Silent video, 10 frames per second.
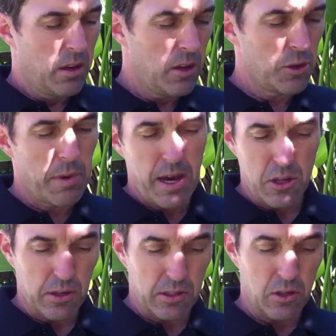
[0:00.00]

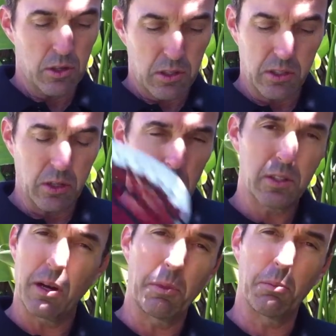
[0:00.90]
NinjaMesh is it just
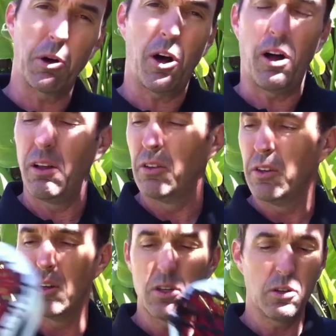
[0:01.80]
soaks up the ball.
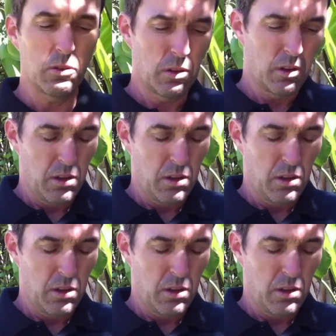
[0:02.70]
You know, you